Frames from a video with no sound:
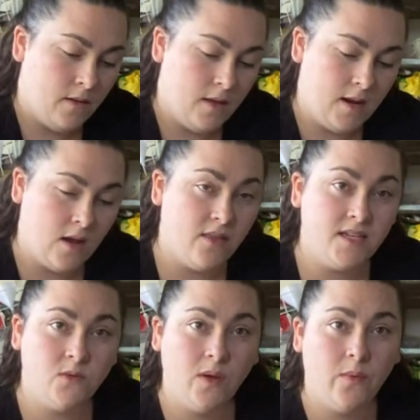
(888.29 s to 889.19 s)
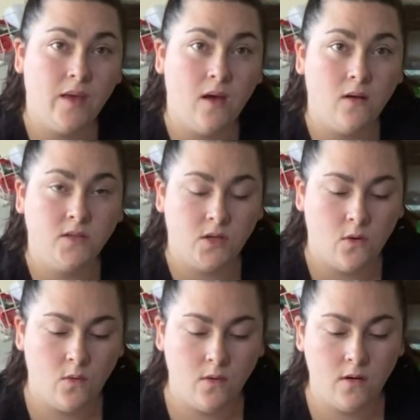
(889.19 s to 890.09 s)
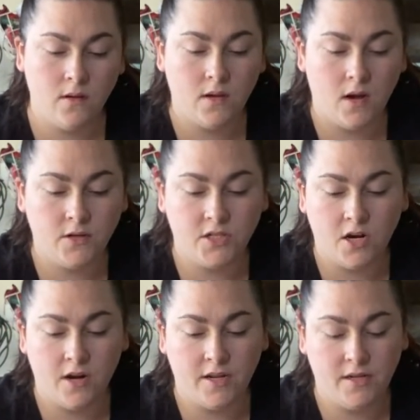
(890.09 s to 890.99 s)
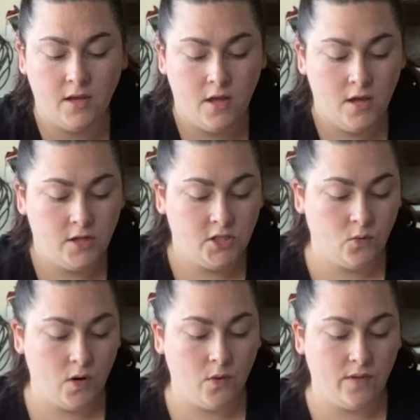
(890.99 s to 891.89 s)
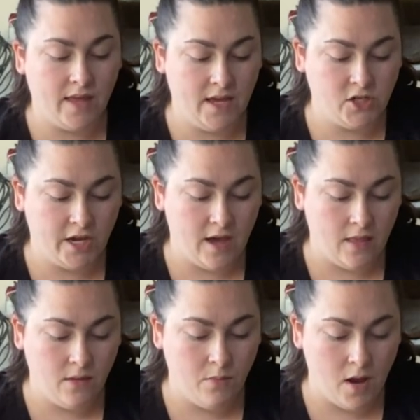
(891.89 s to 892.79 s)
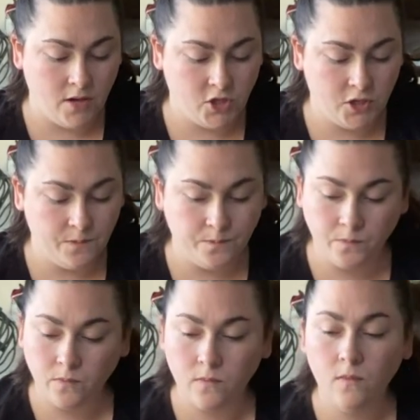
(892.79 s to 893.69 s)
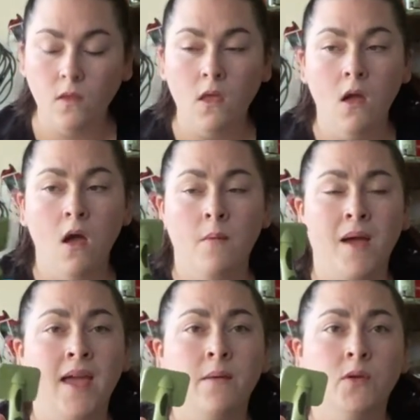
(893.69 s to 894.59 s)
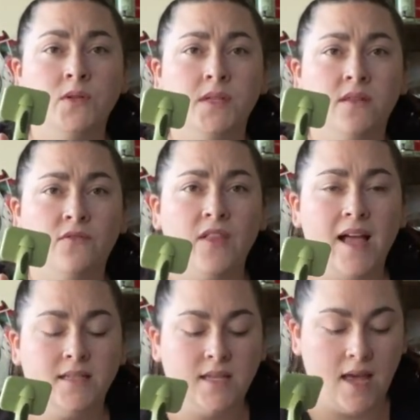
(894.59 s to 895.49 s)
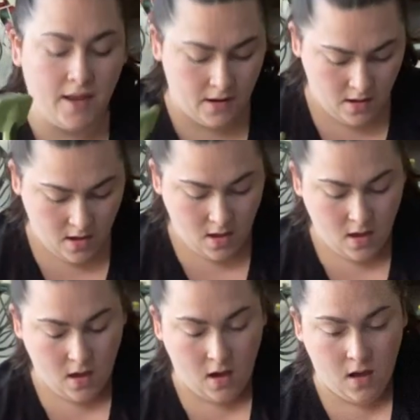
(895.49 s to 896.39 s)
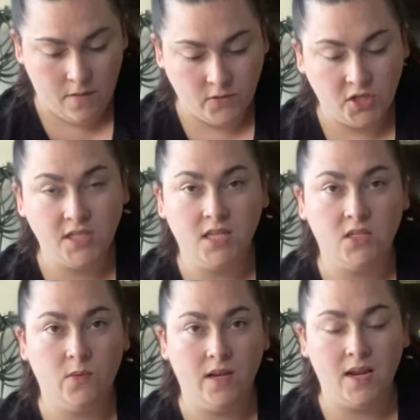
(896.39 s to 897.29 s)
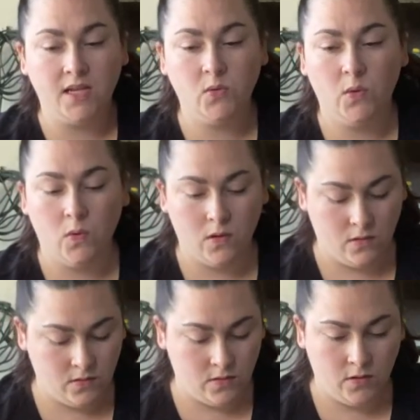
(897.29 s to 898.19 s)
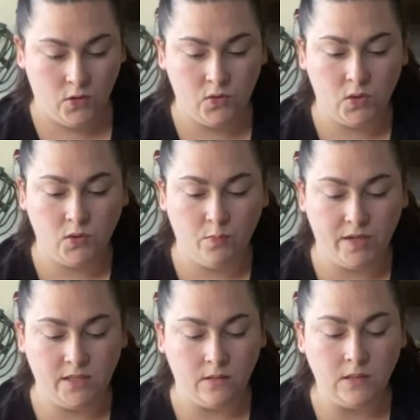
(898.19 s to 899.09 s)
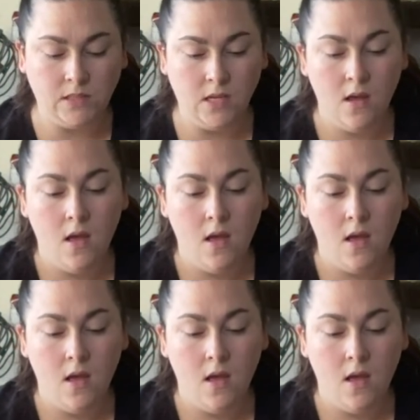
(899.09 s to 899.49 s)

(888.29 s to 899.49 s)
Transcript: And now this week we also are starting to work with AJ on the brush. I am using the flat side just this week. Next week we'll use those bristles.